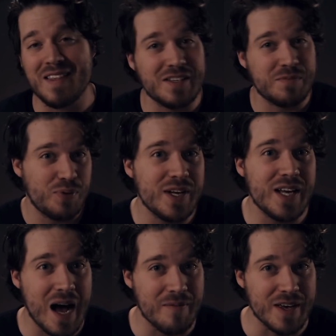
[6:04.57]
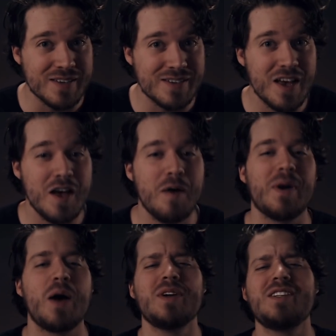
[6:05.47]
This is pretty obvious,
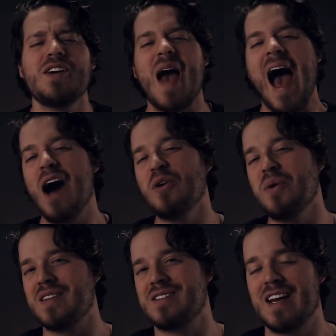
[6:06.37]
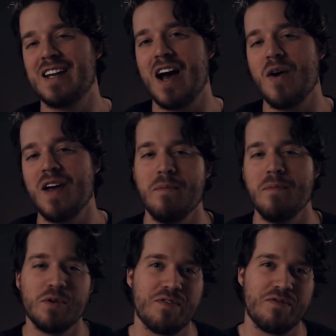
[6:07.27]
but I want to tell you how you can send it out in the
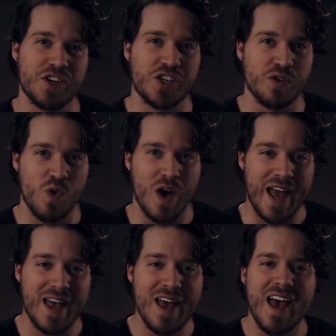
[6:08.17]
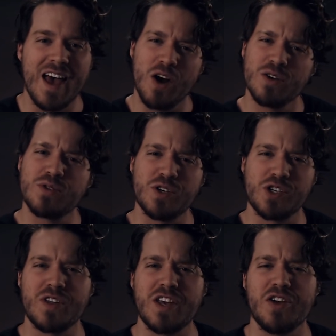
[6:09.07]
most efficient way and also
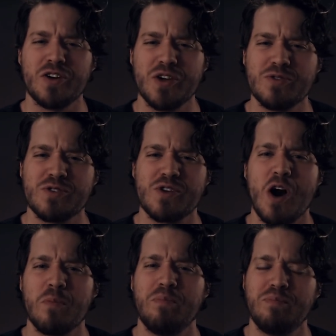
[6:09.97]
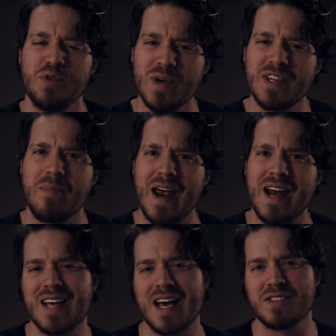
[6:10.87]
ensure that your users are doing the
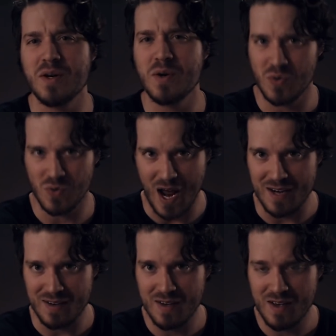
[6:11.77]
beta test right.